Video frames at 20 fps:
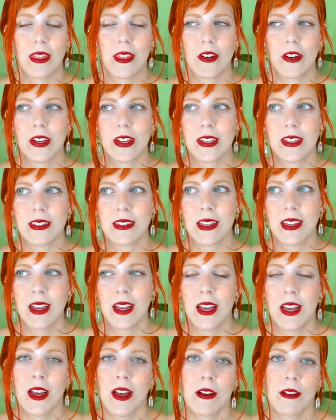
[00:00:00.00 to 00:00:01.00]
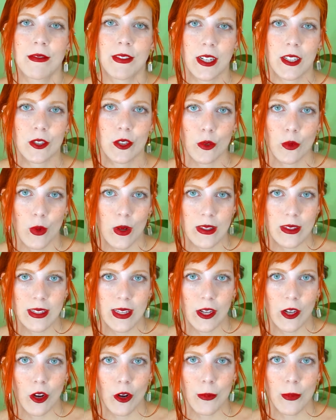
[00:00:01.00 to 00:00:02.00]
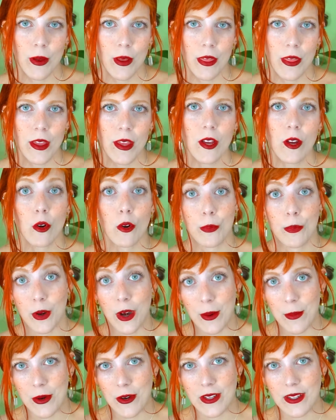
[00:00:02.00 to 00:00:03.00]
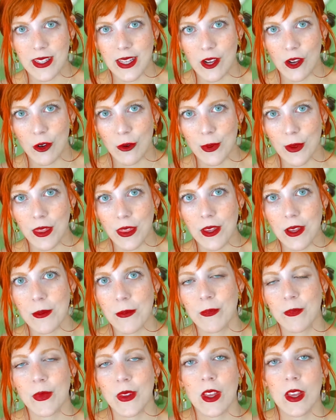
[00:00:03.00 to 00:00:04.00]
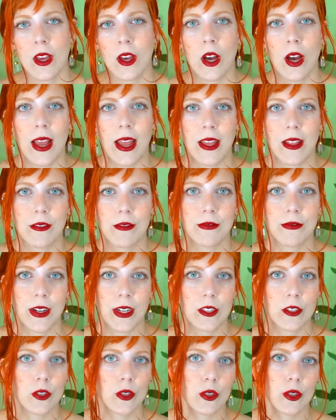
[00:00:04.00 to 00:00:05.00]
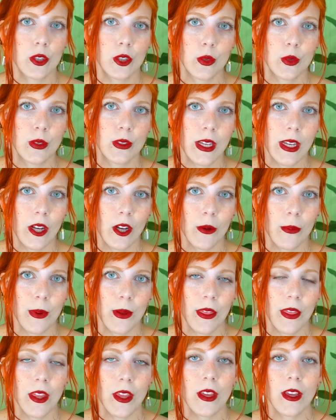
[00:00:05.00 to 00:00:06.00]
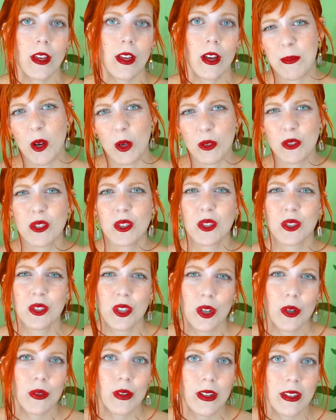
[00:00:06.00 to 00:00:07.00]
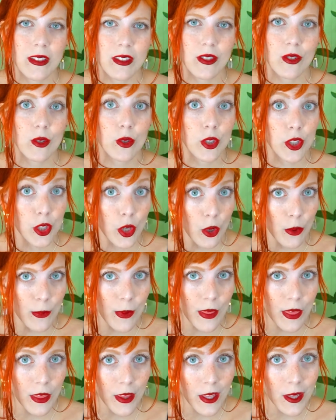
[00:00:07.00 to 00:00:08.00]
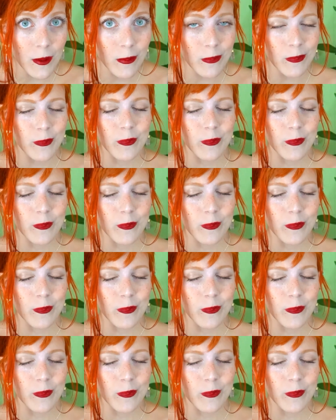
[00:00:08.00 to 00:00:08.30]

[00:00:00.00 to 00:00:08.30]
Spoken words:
There is factor 1 psychopathy or primary psychopathy, and factor 2 psychopathy, also known as sociopathy.